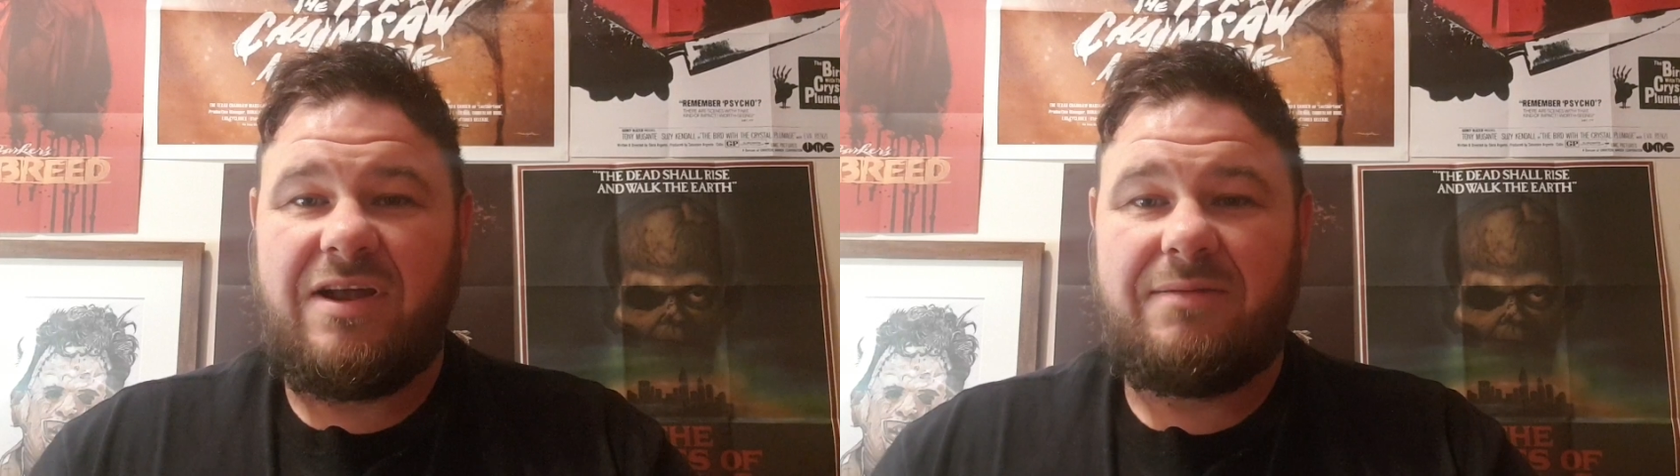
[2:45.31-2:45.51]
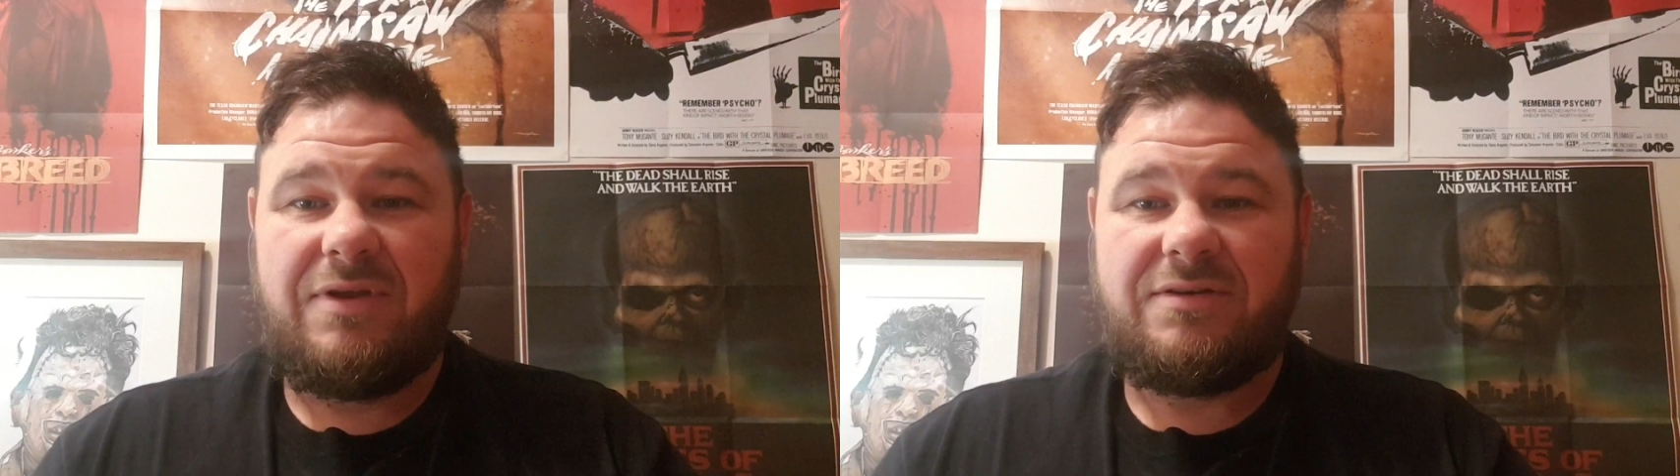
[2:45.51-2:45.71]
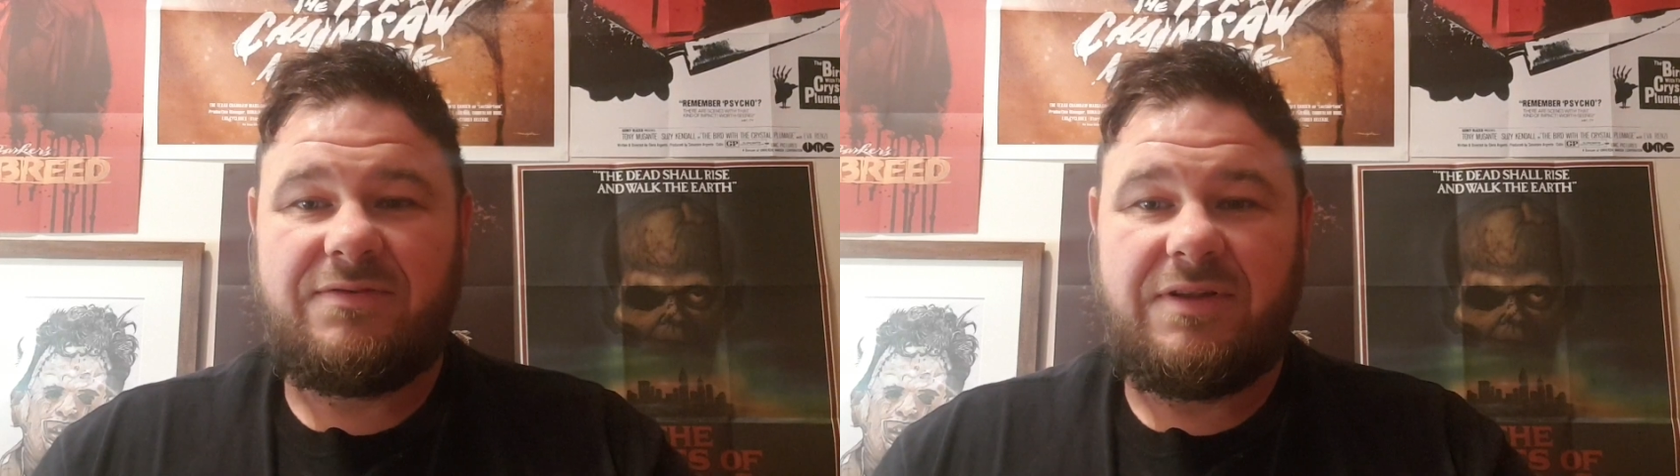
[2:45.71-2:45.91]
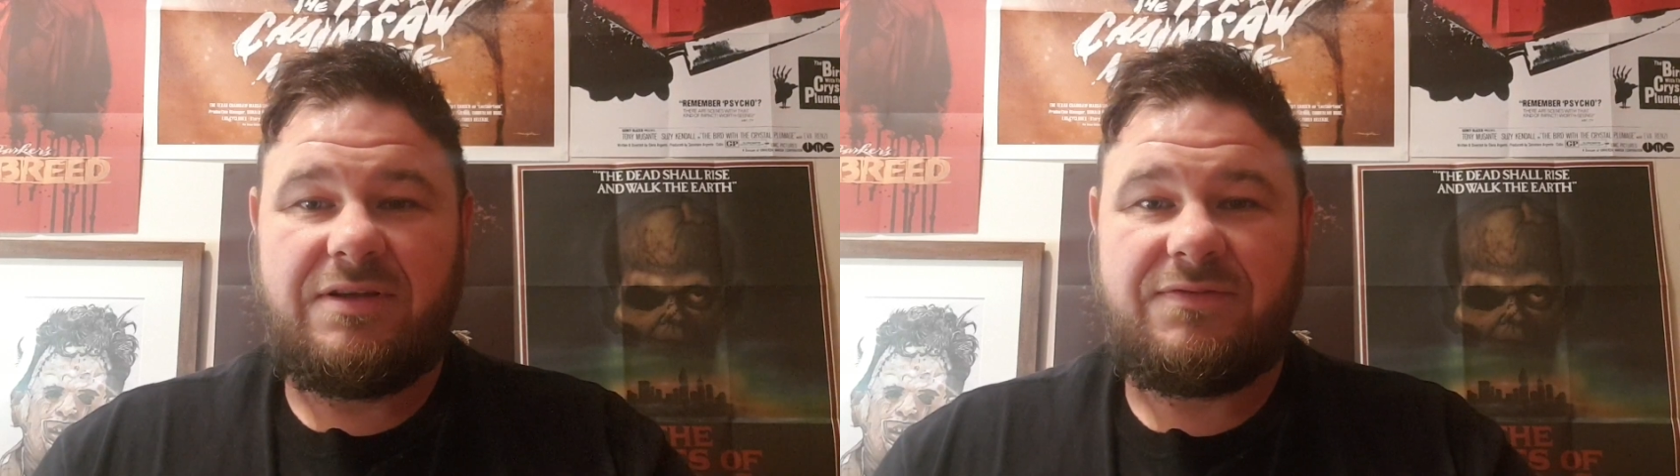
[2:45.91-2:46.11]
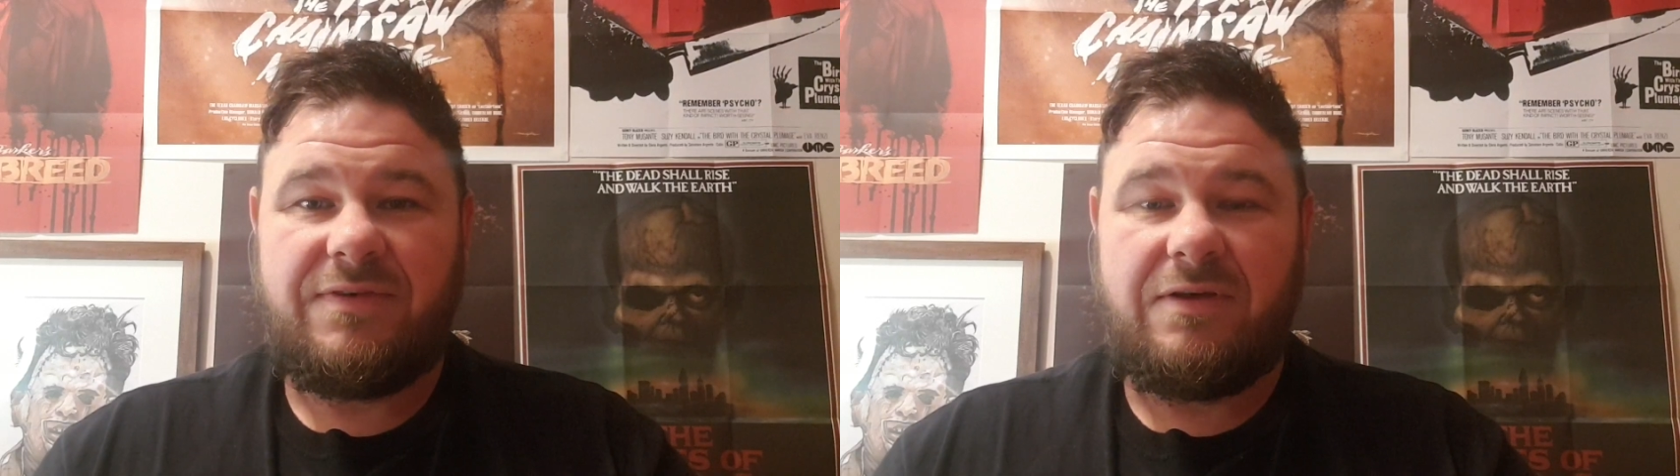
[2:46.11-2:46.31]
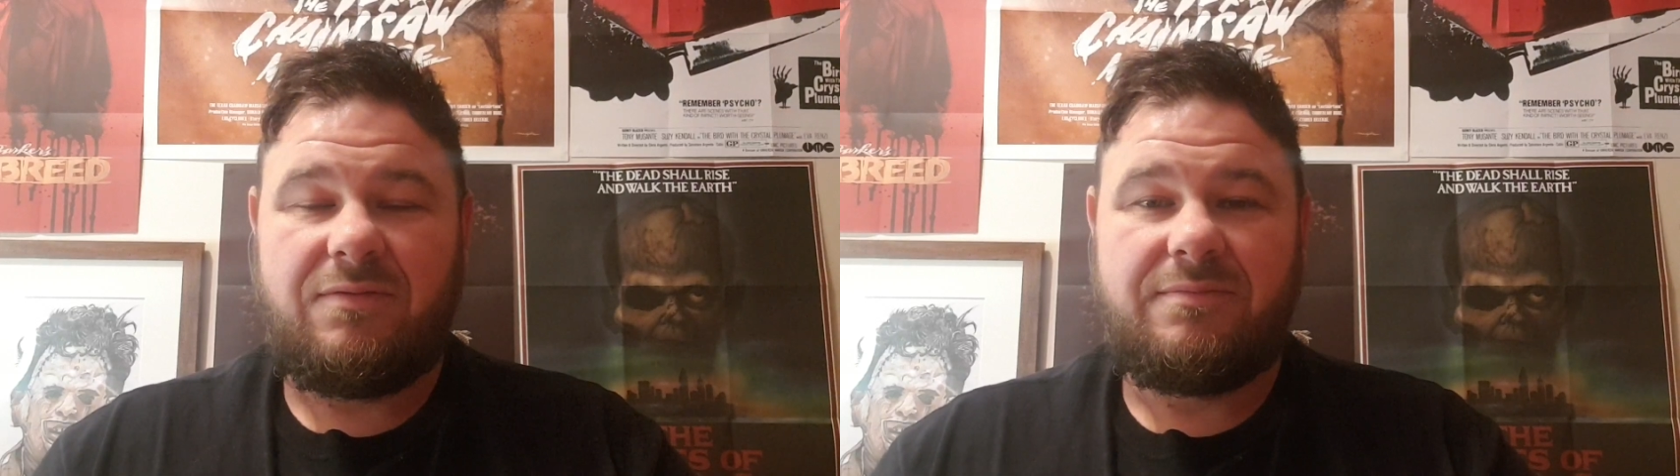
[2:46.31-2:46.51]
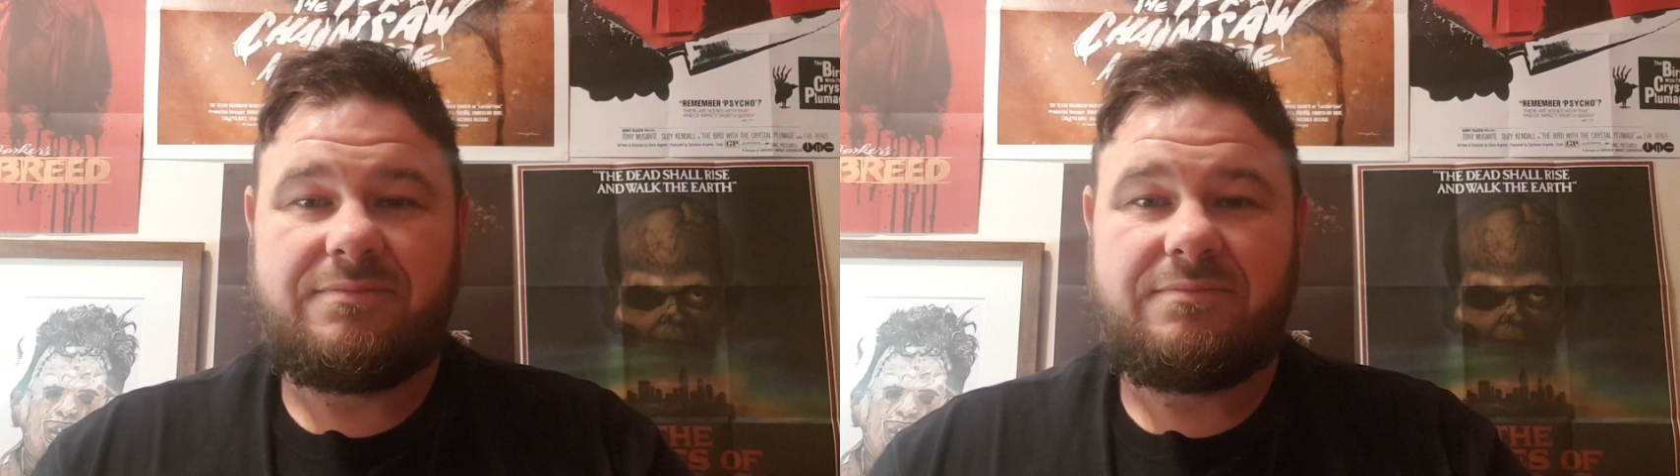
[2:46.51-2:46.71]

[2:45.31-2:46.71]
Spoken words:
element for this film,